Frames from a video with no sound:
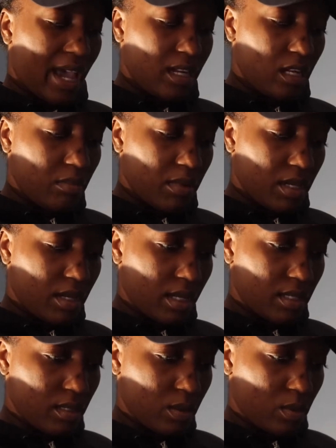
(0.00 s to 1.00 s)
I need to be
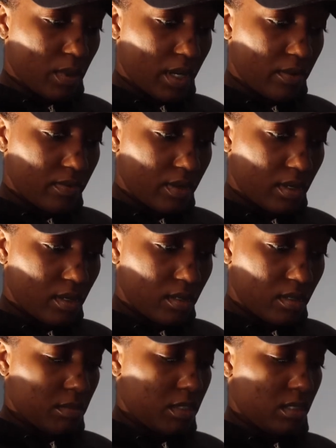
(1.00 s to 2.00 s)
connected to
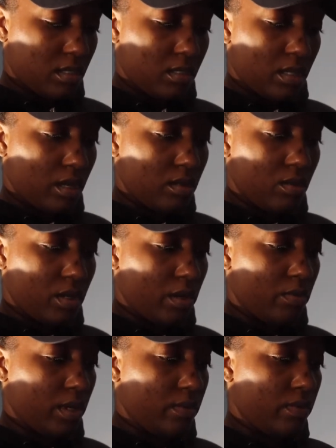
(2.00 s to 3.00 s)
Wi-Fi. I'm just gonna say I don't
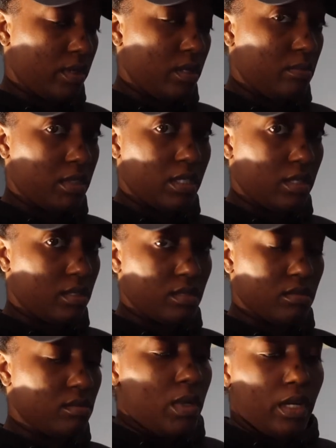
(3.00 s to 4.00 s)
have Wi-Fi
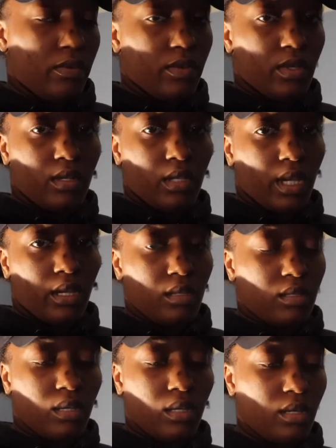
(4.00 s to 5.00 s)
because whatever,
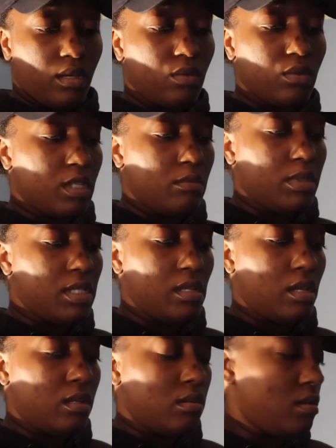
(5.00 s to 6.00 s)
like it don't need to be
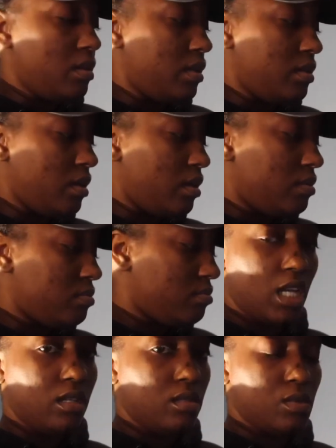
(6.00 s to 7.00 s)
syncing all like that.
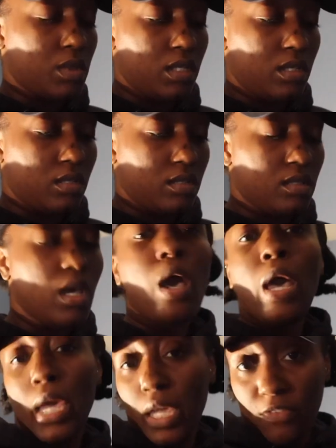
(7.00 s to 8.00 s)
It is what it is.
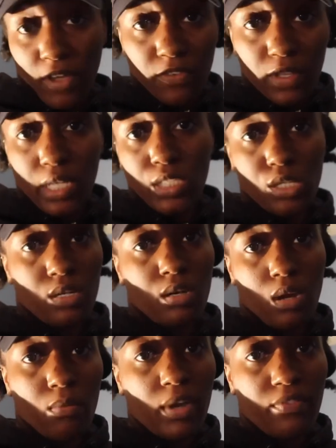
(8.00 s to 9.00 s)
If I feel like turning
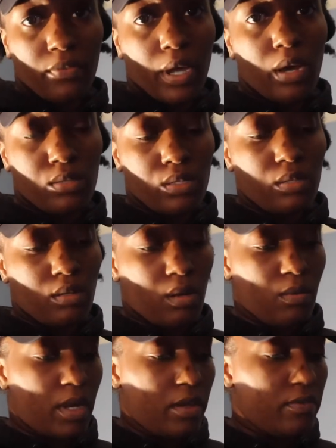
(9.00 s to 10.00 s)
on Wi-Fi, I'll turn it
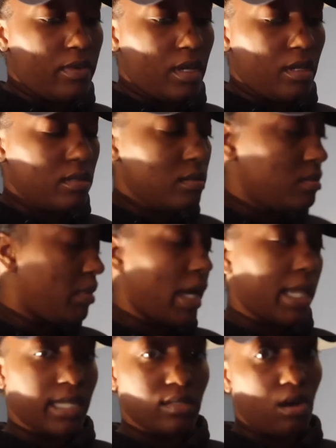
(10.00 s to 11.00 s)
on Wi-Fi. But
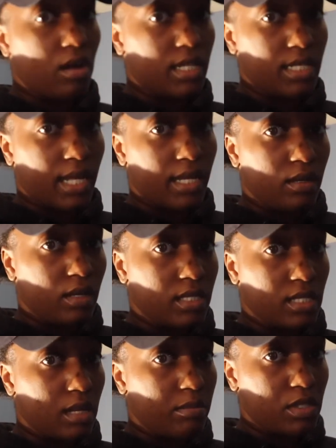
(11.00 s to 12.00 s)
I guess all the data
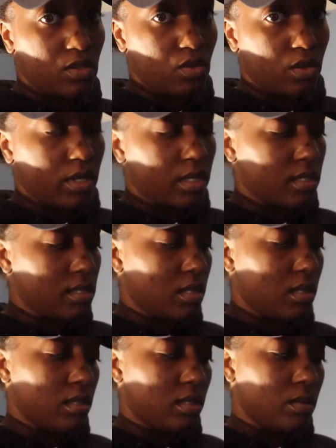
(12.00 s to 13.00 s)
is gonna be stored on the
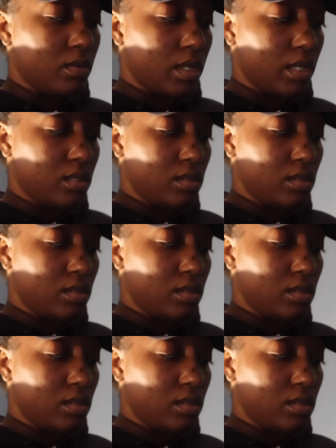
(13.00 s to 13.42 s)
scale anyway.